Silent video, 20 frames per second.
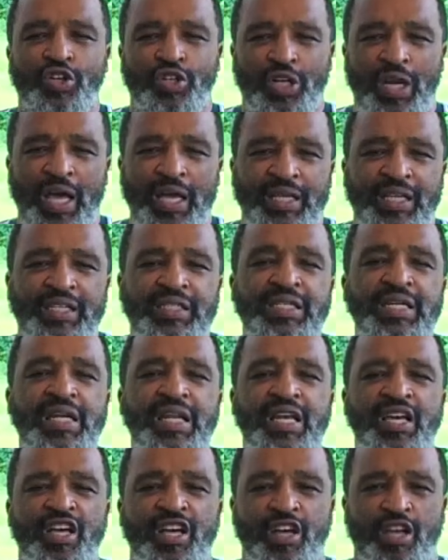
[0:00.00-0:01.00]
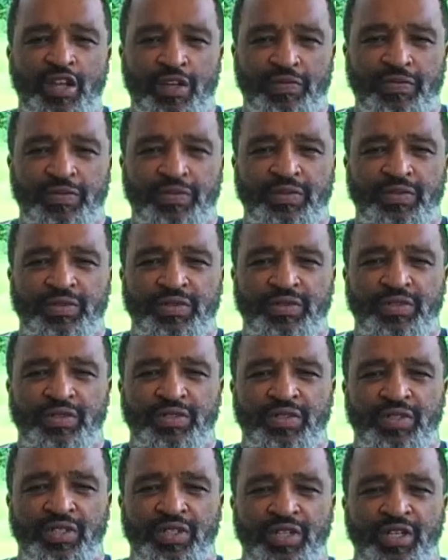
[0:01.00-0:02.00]
like it's love,
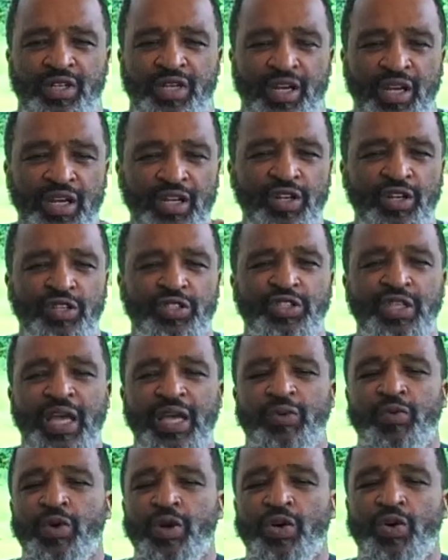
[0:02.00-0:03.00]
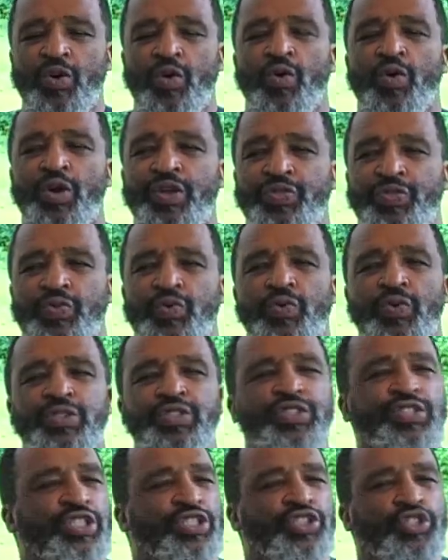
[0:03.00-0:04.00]
it looks like we're going through a
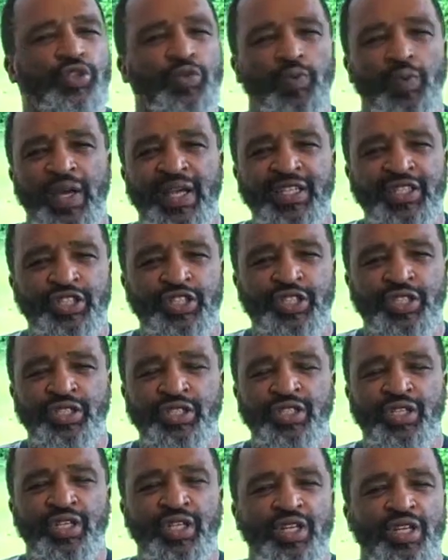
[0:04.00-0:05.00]
situation